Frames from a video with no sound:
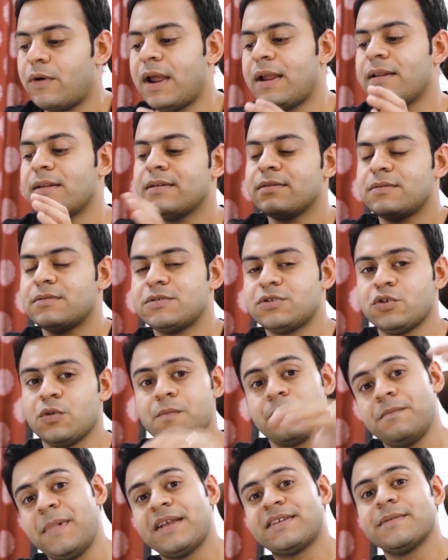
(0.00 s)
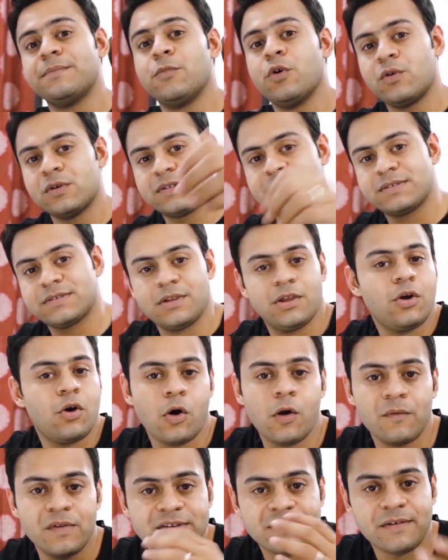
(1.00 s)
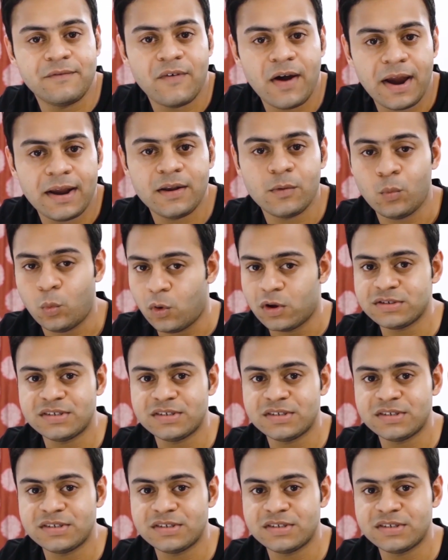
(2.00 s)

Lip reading: Alright, make some notes, always rewind,